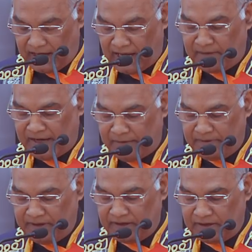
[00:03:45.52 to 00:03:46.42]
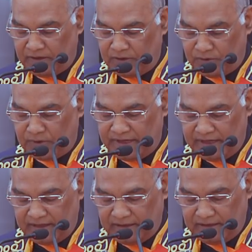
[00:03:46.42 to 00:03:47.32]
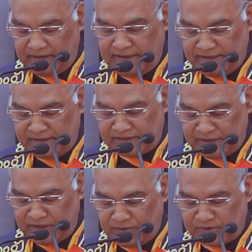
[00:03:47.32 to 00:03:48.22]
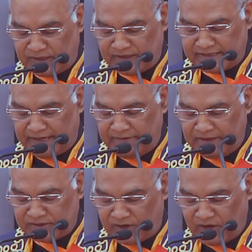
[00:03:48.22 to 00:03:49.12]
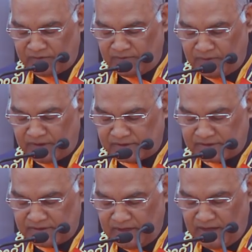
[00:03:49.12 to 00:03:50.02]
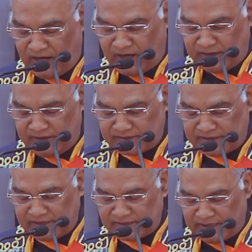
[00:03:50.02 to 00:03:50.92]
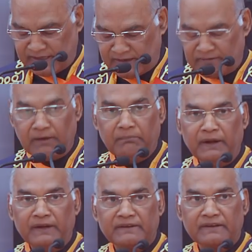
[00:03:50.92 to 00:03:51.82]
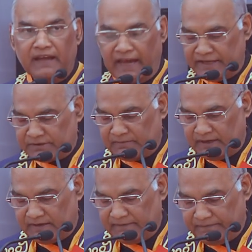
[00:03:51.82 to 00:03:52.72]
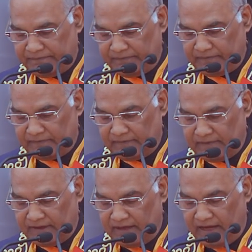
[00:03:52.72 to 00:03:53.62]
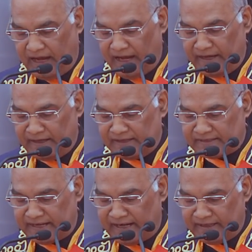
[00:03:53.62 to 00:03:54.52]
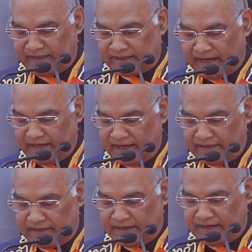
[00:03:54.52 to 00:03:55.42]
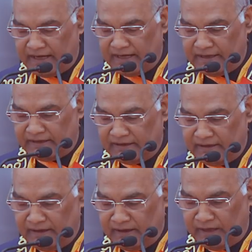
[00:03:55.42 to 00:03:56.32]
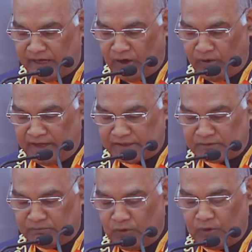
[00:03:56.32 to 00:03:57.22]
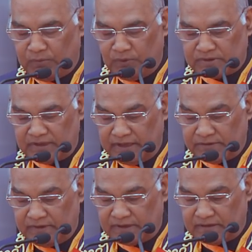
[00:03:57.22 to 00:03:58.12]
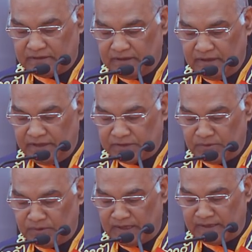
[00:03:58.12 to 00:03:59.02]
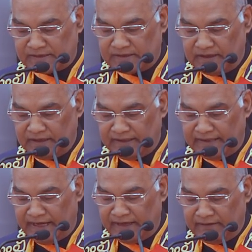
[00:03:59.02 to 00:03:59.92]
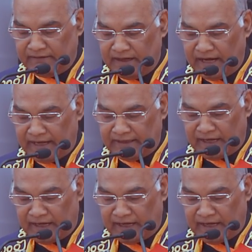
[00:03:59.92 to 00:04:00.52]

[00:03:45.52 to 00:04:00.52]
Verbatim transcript: I am happy today these institutions have a strong focus on research and development as well. I understand that IIT Delhi now has more postgraduate students than at